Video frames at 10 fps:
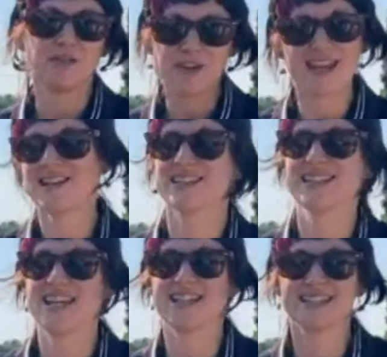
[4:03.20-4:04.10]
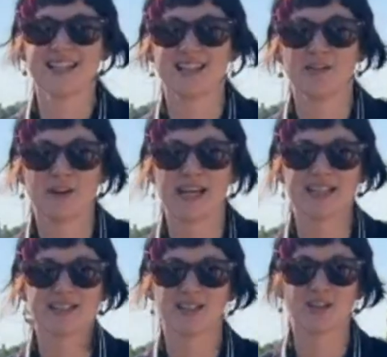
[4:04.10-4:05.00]
fearlessness in the
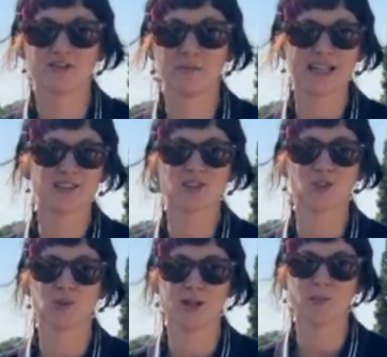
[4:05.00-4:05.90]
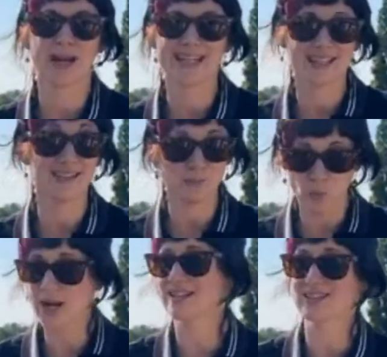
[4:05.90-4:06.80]
face of battle, where he
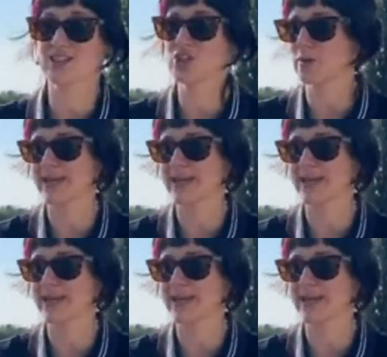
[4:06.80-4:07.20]
went to the top.